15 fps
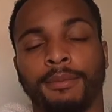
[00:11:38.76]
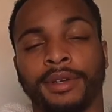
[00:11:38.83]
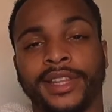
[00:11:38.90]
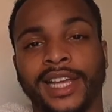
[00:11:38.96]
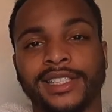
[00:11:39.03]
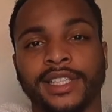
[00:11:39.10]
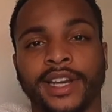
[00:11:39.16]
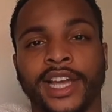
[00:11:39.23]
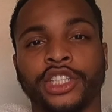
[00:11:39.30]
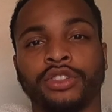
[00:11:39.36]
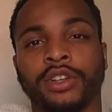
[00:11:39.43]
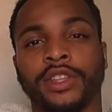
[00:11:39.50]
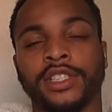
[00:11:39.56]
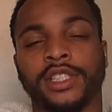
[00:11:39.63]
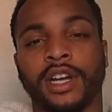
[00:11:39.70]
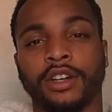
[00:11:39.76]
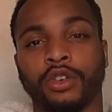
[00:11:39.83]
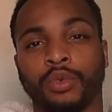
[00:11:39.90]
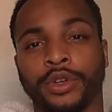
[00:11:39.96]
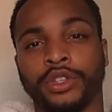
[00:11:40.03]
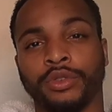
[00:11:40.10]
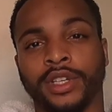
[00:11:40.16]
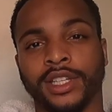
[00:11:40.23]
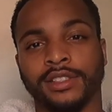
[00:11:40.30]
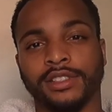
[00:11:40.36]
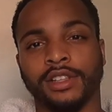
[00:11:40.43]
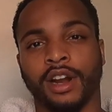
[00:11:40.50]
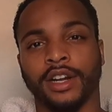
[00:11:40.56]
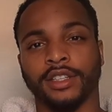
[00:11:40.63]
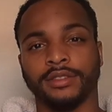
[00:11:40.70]
but that's the nature of the jungle when you're getting
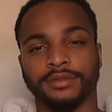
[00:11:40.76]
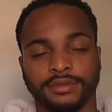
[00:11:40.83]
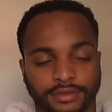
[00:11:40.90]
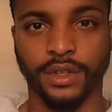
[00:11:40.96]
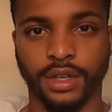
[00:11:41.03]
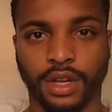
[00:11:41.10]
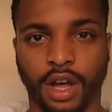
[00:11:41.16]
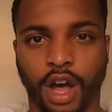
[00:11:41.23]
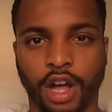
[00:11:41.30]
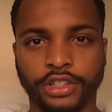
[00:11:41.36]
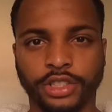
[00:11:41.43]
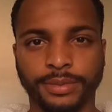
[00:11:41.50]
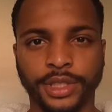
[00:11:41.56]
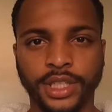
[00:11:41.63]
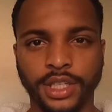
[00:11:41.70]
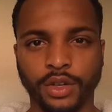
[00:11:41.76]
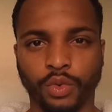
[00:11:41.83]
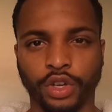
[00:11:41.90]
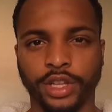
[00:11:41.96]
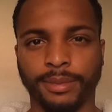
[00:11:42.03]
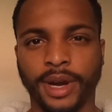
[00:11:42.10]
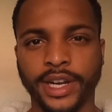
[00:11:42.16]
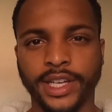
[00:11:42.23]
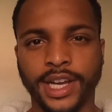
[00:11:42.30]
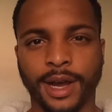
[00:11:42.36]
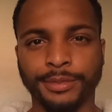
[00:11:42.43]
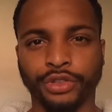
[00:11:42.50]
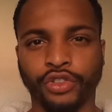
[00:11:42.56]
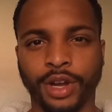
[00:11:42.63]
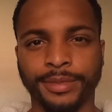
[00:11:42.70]
started. Ultimately, where the money
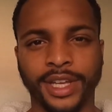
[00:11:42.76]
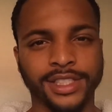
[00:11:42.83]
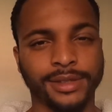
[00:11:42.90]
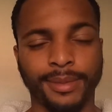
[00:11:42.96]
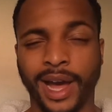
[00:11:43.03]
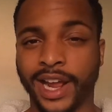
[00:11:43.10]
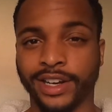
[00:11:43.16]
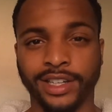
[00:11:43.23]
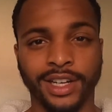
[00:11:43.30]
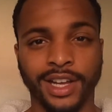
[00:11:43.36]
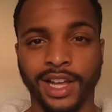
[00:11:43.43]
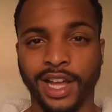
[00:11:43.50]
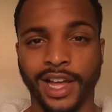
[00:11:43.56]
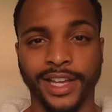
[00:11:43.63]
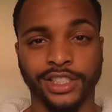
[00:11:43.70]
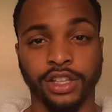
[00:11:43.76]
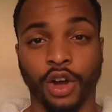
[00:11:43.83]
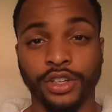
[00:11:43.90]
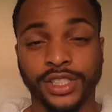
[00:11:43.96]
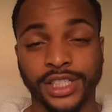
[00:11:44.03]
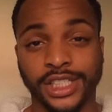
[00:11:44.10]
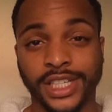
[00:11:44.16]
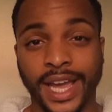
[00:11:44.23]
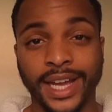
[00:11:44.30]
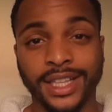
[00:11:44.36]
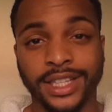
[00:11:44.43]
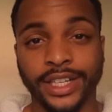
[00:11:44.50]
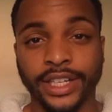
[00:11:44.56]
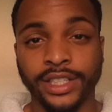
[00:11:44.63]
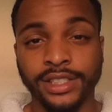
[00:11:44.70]
comes from doesn't matter, as long as the check
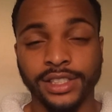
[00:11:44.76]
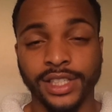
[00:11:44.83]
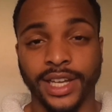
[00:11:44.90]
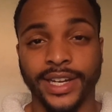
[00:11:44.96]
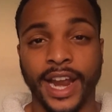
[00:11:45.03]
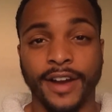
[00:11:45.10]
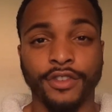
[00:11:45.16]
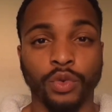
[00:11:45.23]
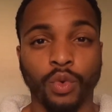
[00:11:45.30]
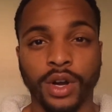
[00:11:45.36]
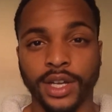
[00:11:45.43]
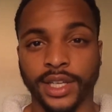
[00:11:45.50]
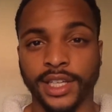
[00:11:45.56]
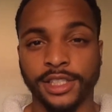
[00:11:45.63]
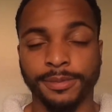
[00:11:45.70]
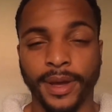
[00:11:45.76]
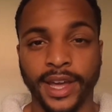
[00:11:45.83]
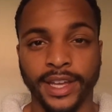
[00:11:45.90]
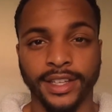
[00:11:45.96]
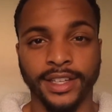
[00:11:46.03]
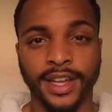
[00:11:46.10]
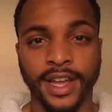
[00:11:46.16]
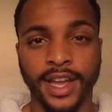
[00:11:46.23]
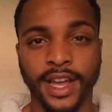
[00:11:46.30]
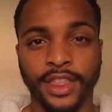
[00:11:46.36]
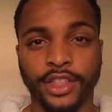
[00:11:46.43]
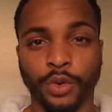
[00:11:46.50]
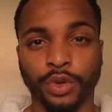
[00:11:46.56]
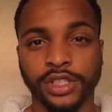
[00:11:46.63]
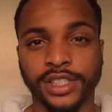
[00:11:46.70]
clears and everyone gets paid.
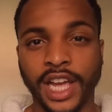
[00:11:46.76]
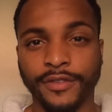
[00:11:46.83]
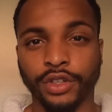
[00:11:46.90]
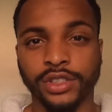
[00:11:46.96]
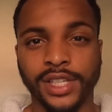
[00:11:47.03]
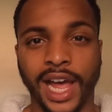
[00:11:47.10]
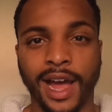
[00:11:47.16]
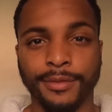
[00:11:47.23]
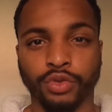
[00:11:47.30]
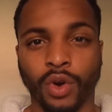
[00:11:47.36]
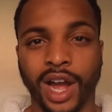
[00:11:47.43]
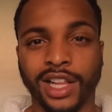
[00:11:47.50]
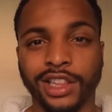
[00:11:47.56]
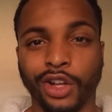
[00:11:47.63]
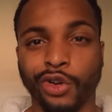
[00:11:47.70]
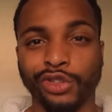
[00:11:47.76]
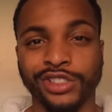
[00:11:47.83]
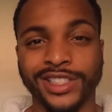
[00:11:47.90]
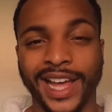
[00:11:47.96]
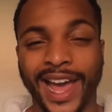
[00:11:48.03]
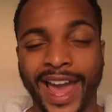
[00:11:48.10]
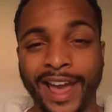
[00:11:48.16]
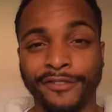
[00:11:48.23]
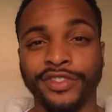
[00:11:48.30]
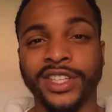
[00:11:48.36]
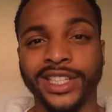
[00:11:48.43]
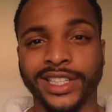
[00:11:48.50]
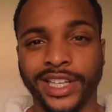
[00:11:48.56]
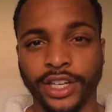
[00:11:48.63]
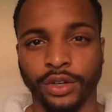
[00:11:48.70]
There were several times where I closed
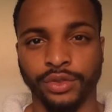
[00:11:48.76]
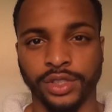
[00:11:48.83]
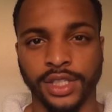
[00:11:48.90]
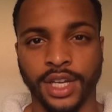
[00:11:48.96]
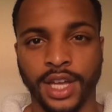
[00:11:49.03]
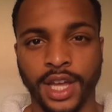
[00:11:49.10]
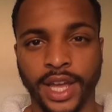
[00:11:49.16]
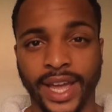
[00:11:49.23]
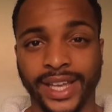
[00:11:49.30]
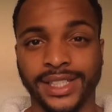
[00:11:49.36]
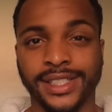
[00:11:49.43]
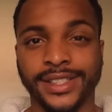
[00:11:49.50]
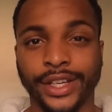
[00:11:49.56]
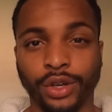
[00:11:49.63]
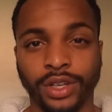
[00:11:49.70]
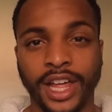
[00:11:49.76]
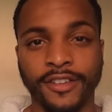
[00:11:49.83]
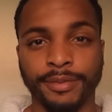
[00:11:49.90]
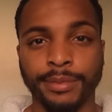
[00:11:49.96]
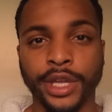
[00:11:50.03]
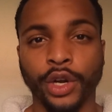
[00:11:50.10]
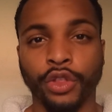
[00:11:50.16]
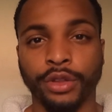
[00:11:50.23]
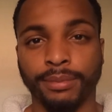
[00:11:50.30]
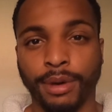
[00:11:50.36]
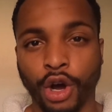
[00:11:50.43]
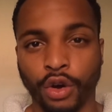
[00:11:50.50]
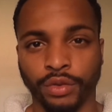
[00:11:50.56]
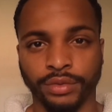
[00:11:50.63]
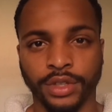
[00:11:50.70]
hefty deals and still left meat on the
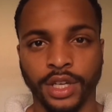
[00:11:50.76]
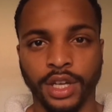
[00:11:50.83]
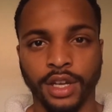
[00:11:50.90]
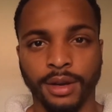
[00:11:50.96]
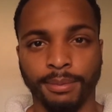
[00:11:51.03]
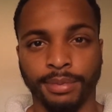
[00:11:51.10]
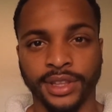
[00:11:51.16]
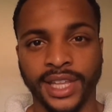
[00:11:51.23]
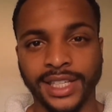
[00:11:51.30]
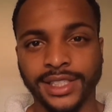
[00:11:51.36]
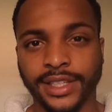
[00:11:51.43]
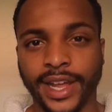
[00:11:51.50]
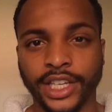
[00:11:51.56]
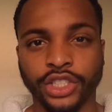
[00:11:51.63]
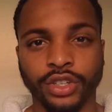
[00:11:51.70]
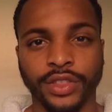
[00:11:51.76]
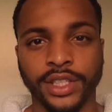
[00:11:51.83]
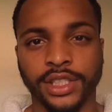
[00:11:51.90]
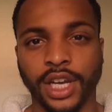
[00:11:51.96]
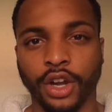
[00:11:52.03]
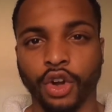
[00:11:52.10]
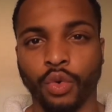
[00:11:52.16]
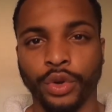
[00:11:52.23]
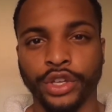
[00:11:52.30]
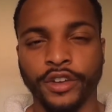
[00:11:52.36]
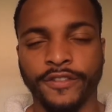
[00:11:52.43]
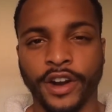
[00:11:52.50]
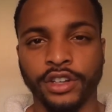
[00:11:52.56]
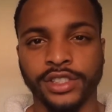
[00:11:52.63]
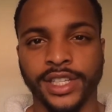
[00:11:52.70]
bone, but that's the nature of the jungle when
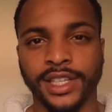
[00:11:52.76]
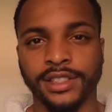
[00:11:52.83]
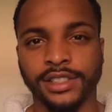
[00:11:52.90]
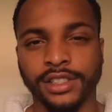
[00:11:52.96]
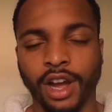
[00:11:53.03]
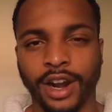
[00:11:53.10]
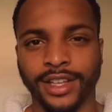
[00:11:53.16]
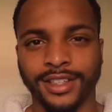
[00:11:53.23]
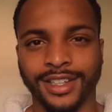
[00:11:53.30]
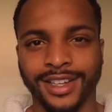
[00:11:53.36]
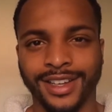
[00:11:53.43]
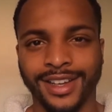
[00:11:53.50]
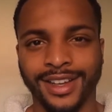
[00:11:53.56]
you're first getting started.